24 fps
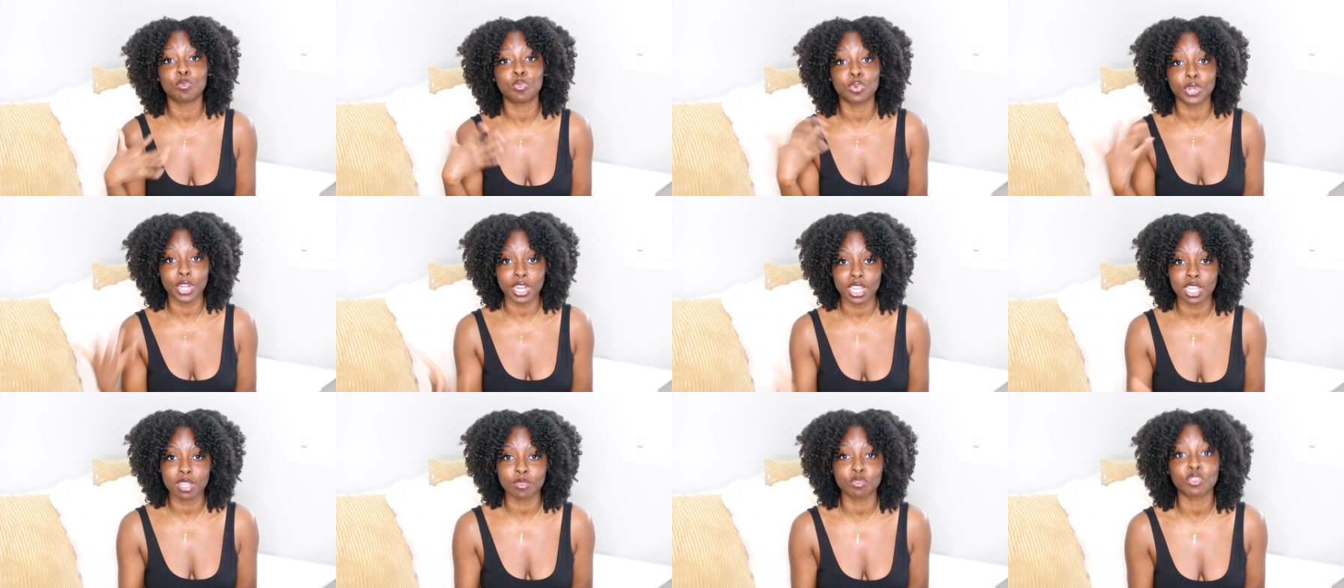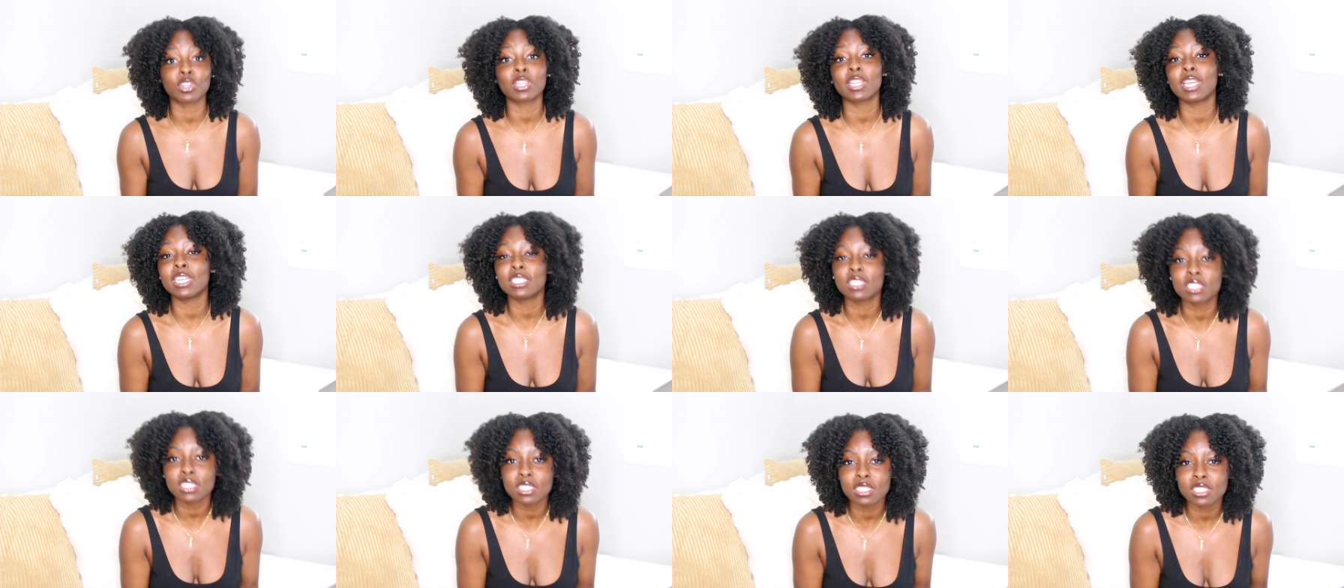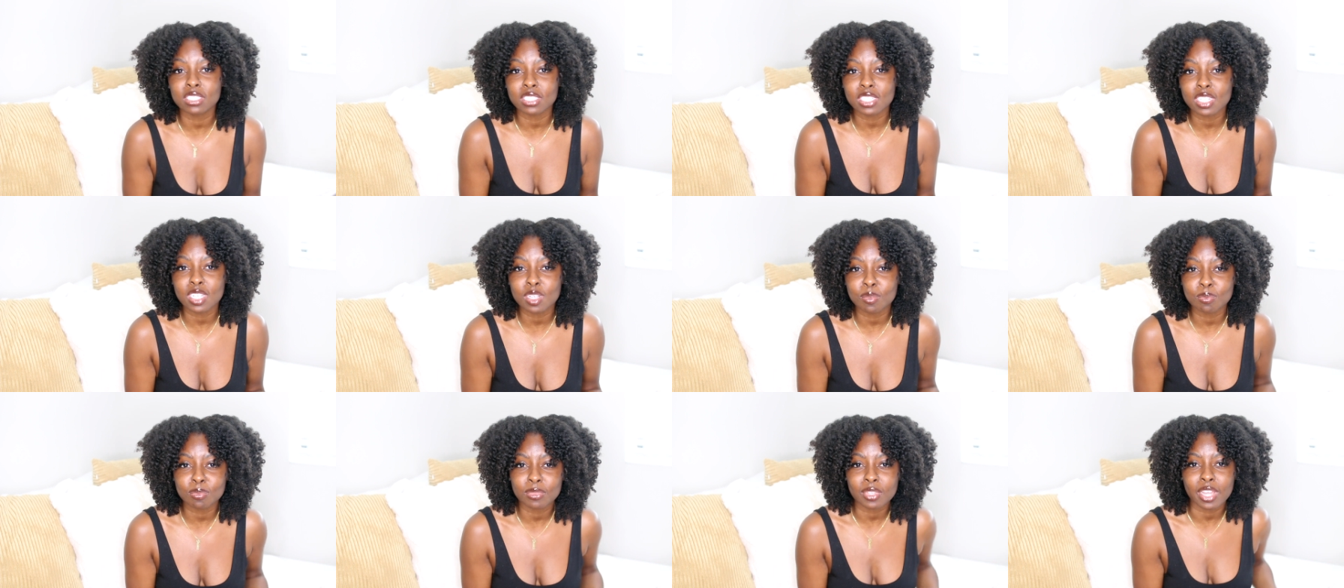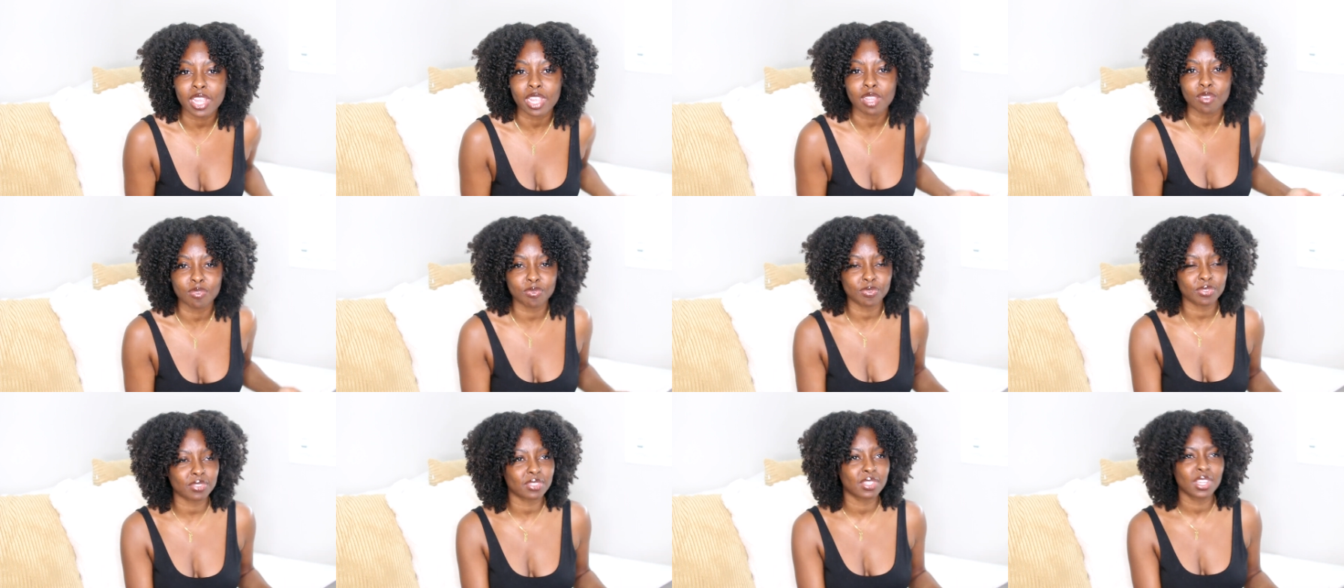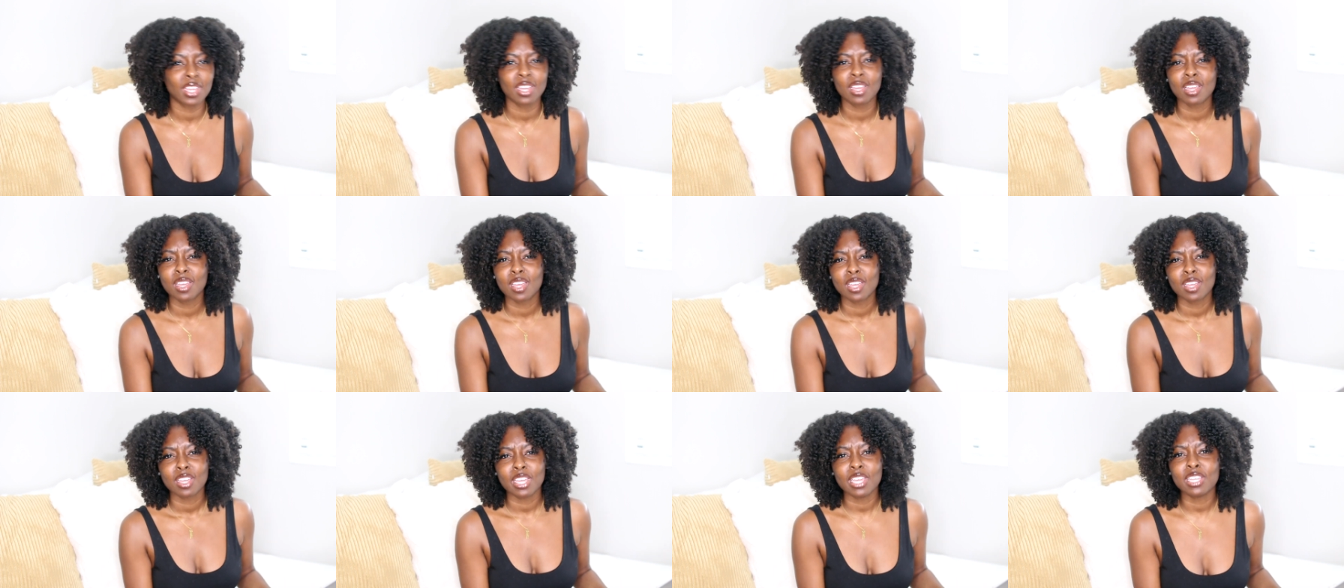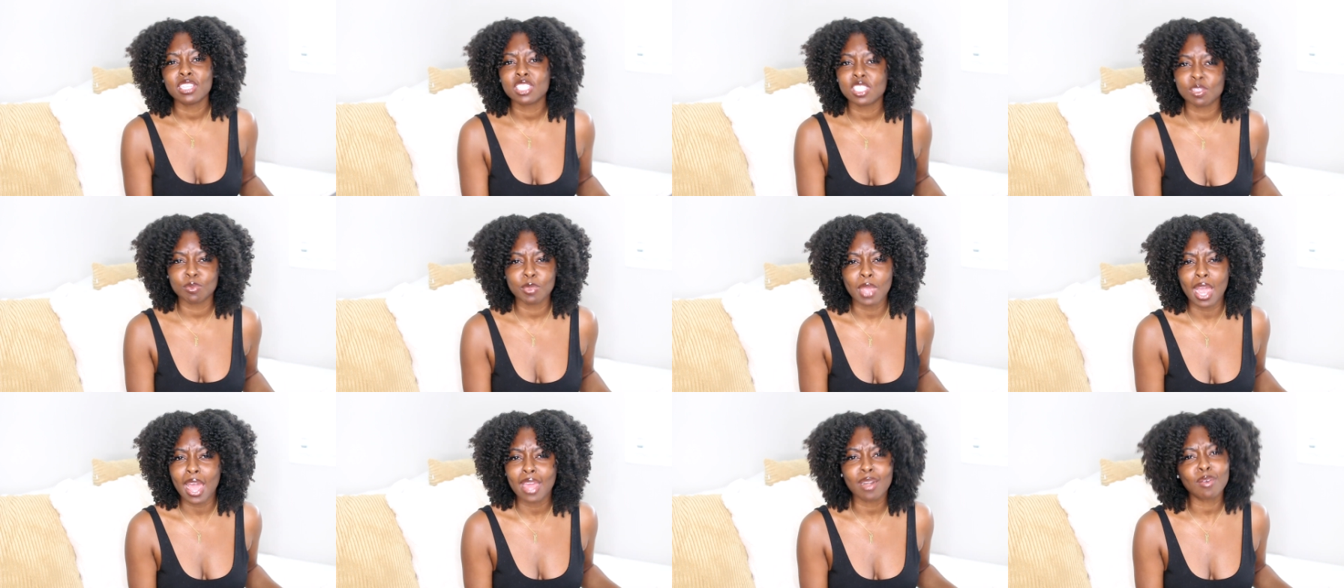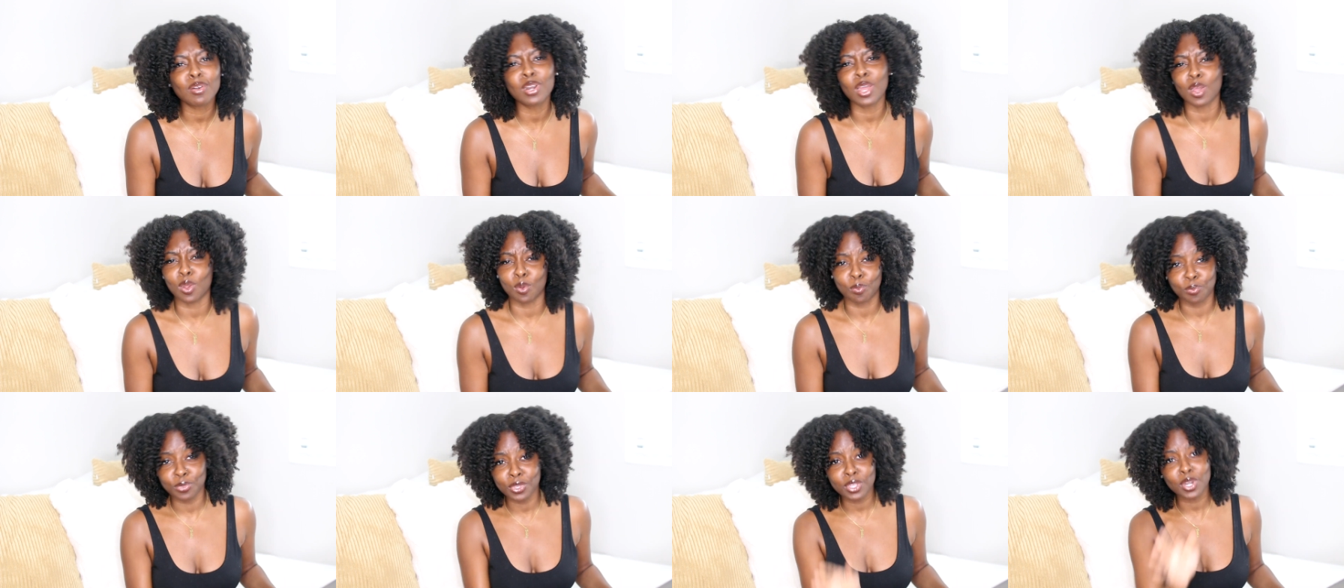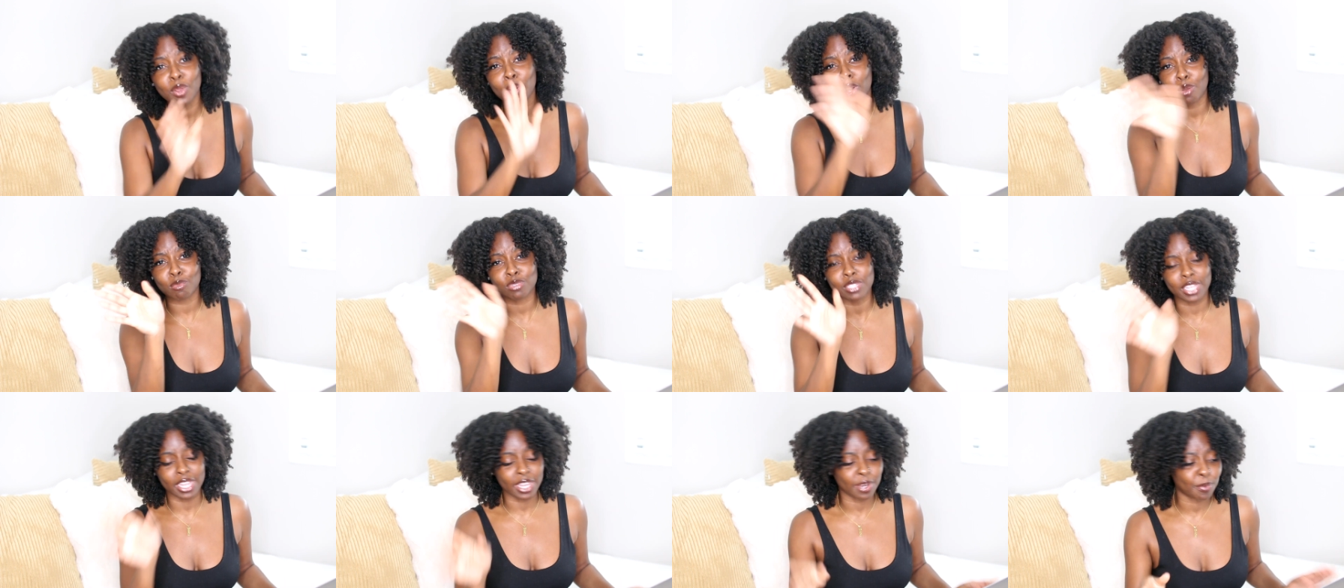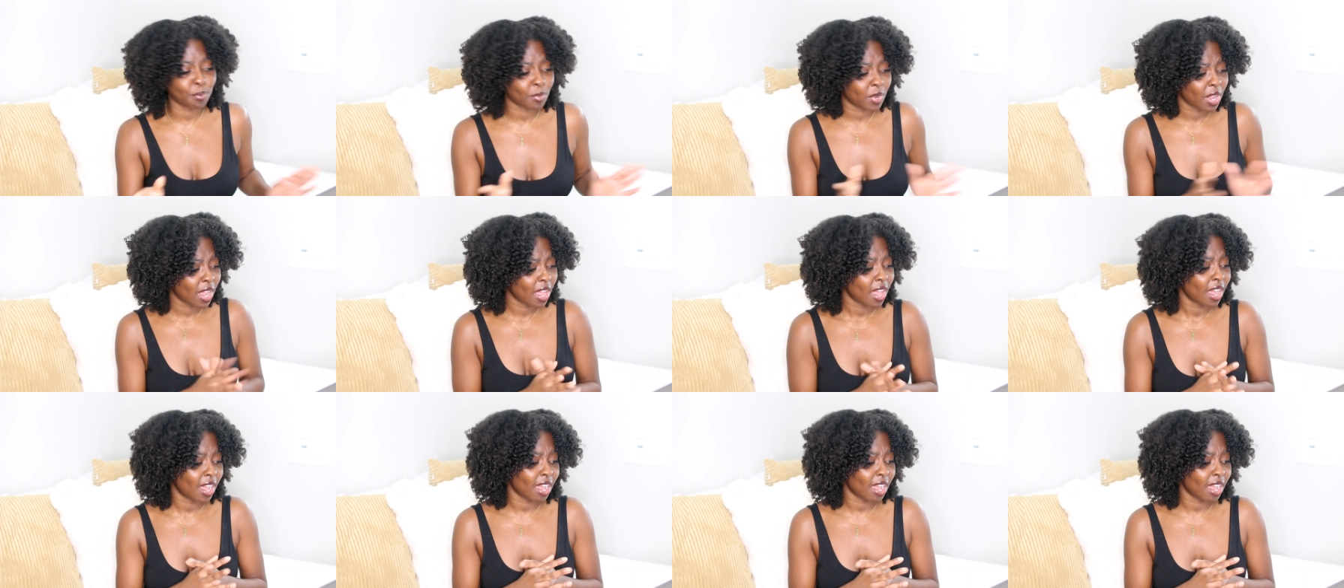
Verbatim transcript: Break relationship. Like intimate. I don't know. You know what I'm saying.